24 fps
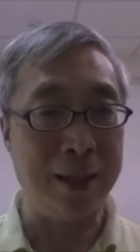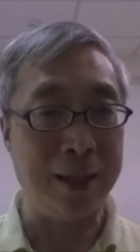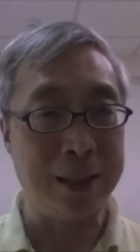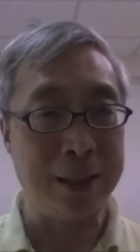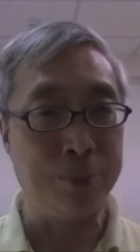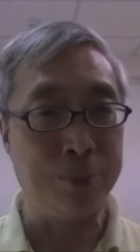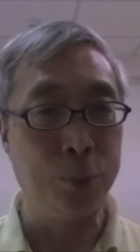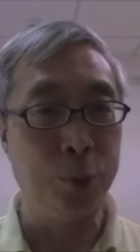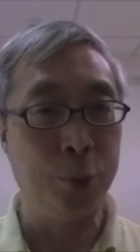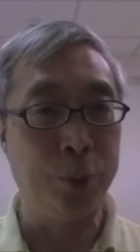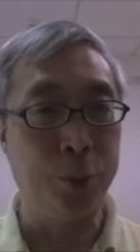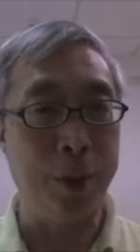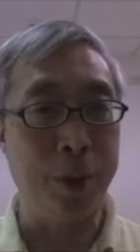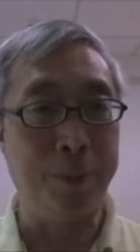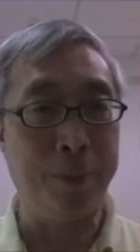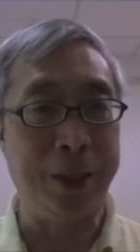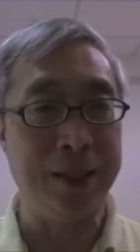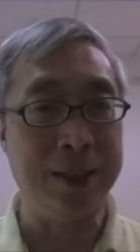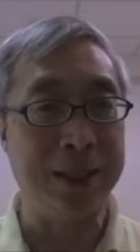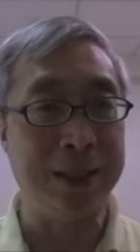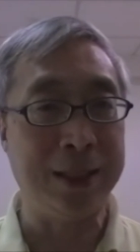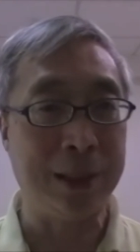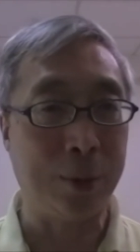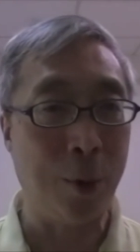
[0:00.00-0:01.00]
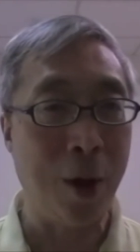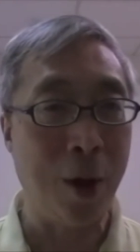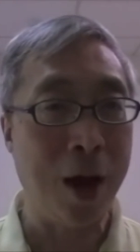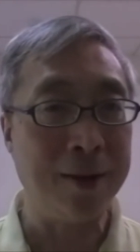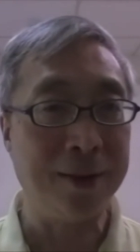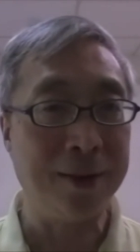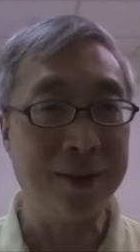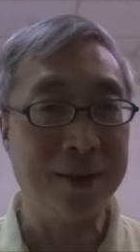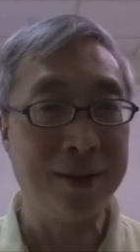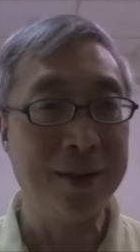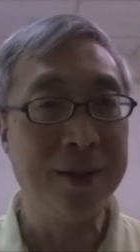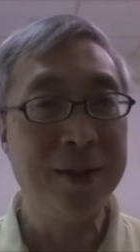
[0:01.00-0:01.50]
just moving pieces
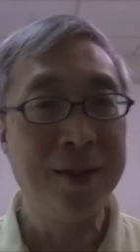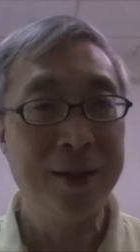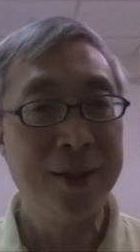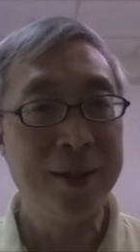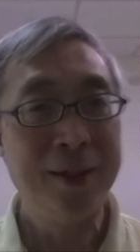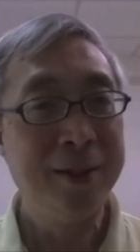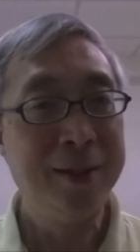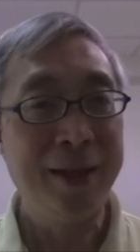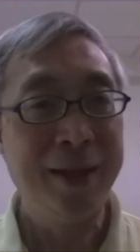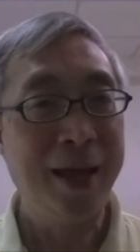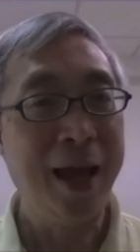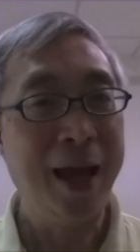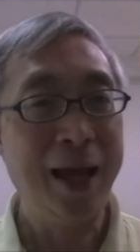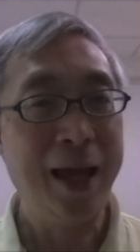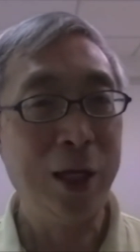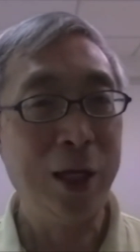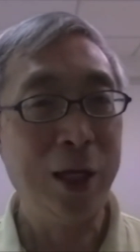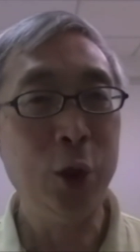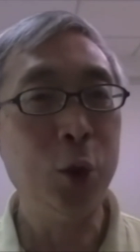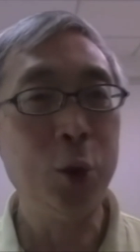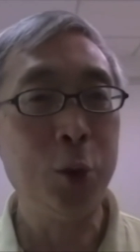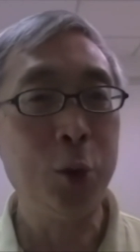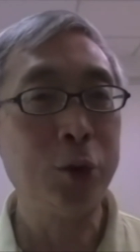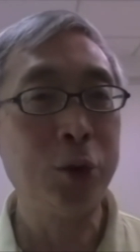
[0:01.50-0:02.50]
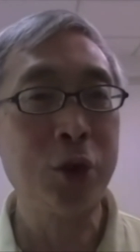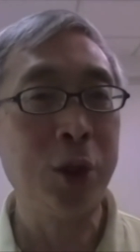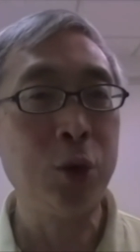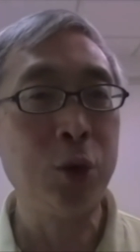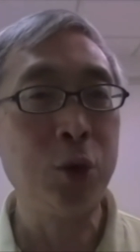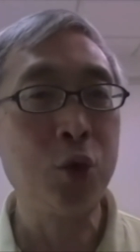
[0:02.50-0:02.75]
around. And he knew he was in